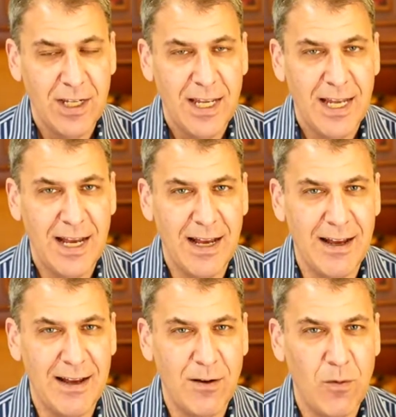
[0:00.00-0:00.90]

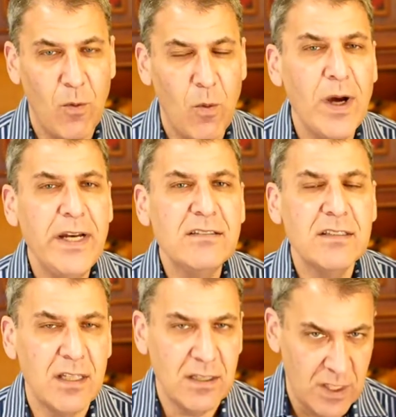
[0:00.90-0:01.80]
Uh, what is it
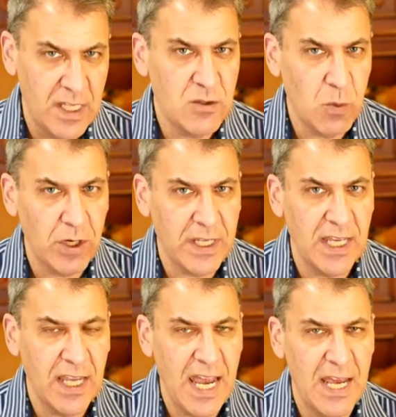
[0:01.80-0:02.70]
that is
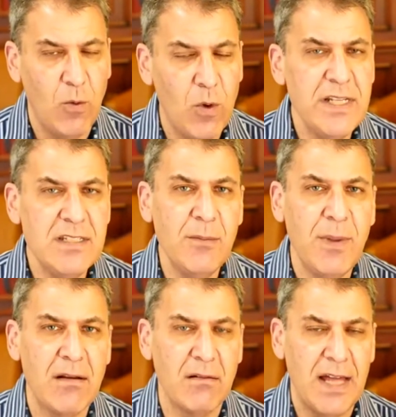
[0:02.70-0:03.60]
working, and what is it
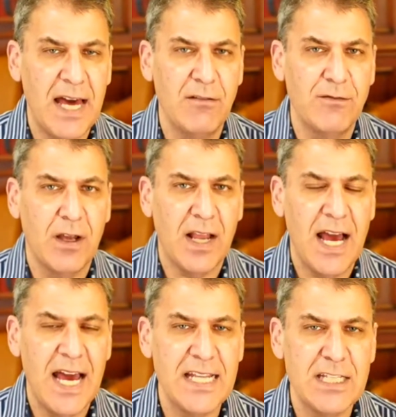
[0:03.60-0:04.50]
about a lot of
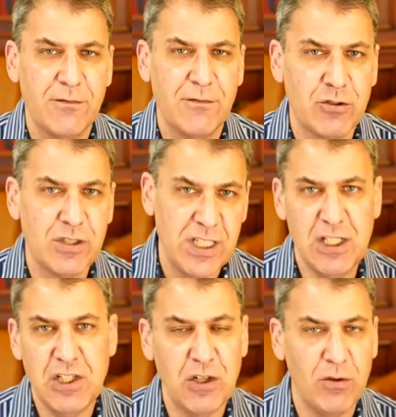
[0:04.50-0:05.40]
kinds of
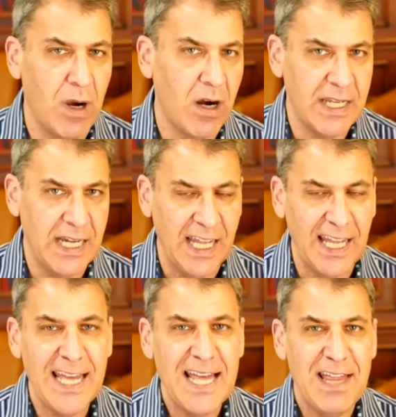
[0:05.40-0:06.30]
traditional marketing
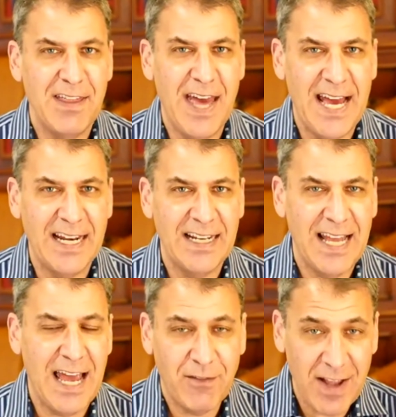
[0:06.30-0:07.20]
that
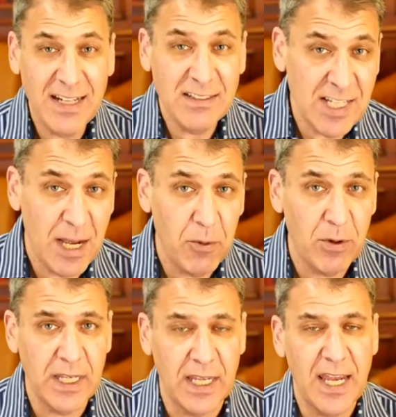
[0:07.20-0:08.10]
have kind of stopped
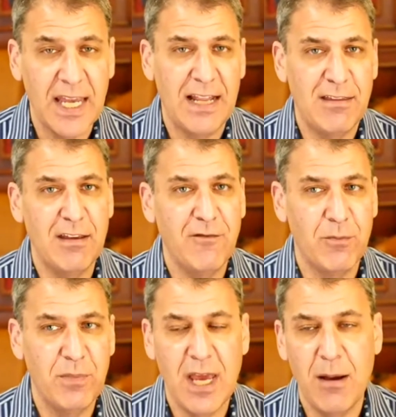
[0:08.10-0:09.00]
working? And I think from
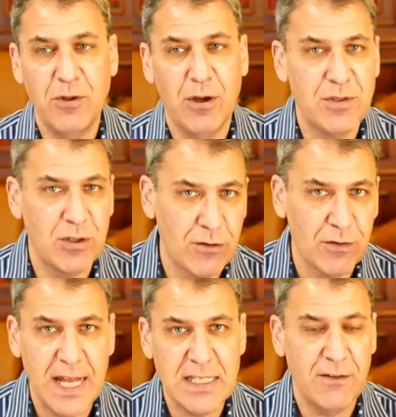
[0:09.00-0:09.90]
being able to observe
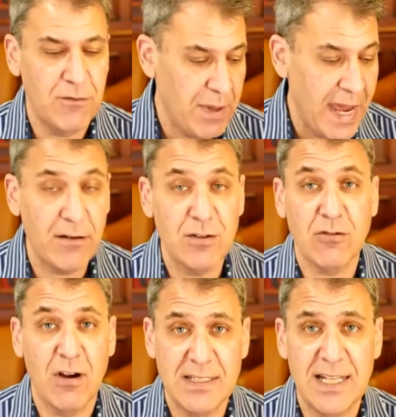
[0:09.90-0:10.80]
lots of different patterns
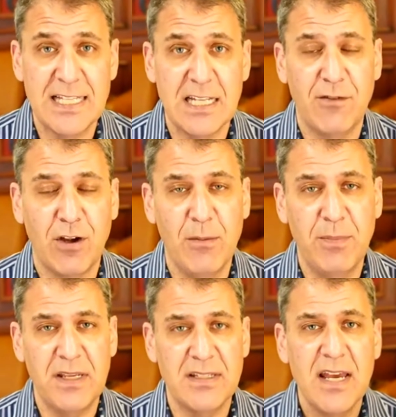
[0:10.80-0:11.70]
across lots of different
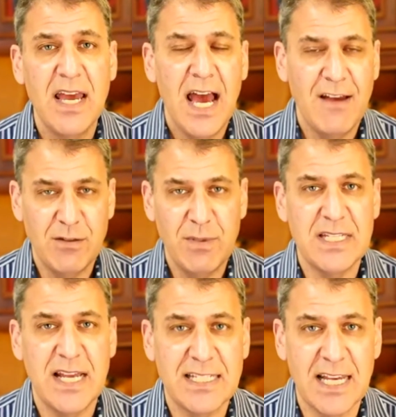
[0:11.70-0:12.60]
companies, I have some
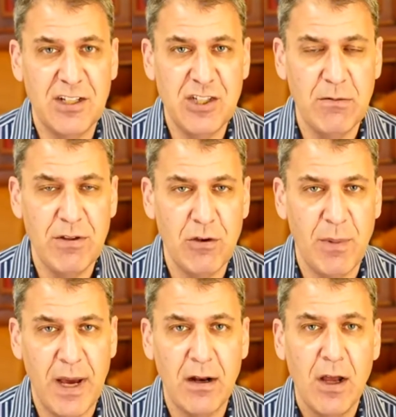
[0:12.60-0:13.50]
insights I'm going to share with you
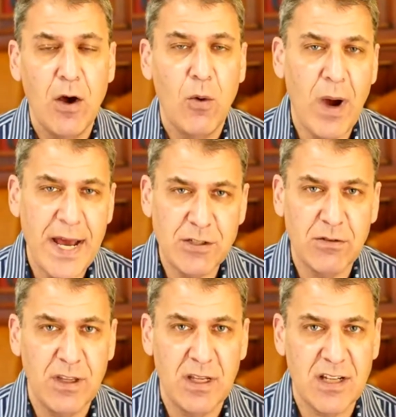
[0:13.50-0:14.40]
about why certain
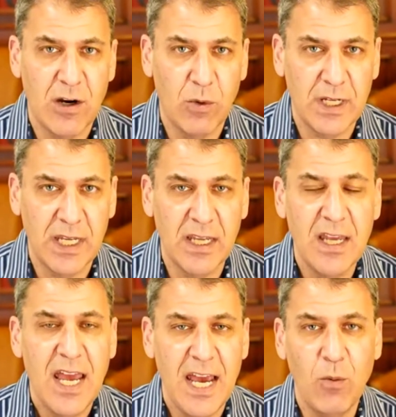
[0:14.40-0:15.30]
things aren't working
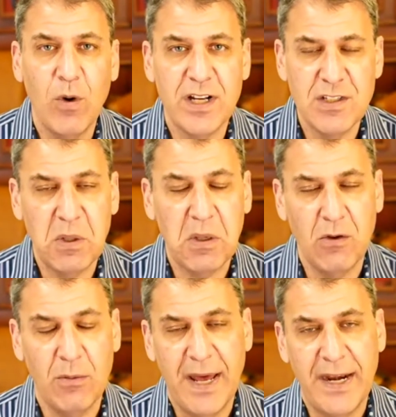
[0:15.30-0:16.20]
and what it is you can do
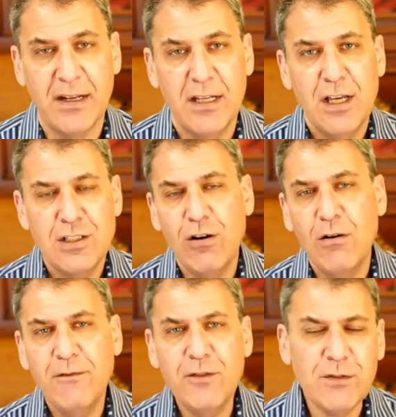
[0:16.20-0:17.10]
about it. So,
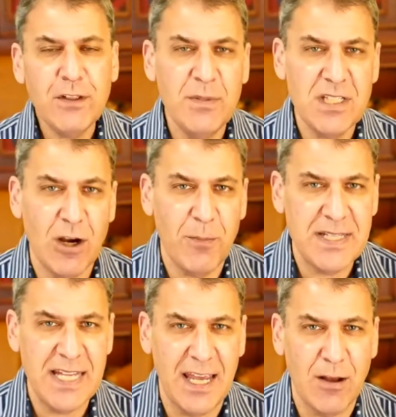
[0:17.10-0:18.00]
first of all, let me start by
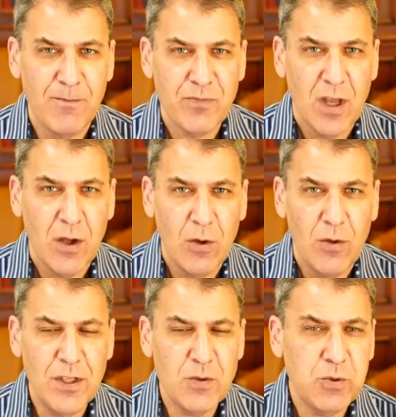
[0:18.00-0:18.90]
saying
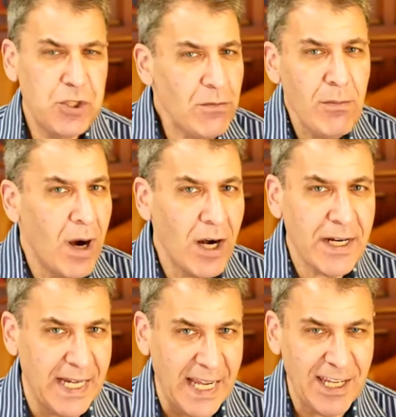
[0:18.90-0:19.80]
this term
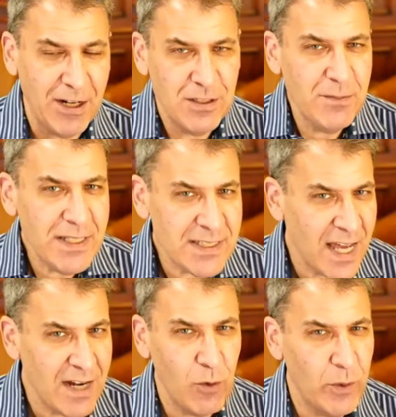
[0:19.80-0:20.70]
marketing, you know, to me, it's kind
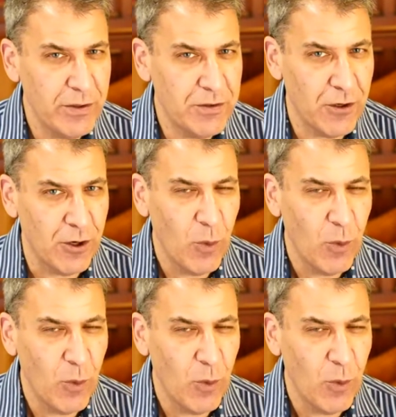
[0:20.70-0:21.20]
of a weird term.